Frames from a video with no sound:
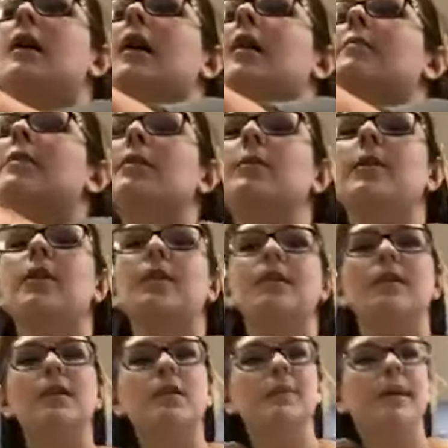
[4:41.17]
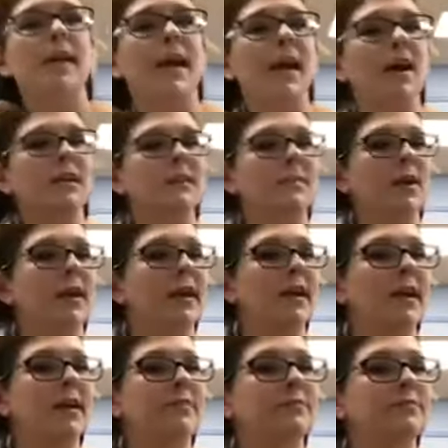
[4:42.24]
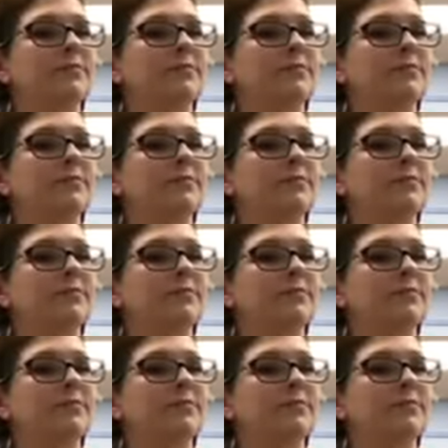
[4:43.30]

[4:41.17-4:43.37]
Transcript: I'm gonna put a little bit of hairspray in.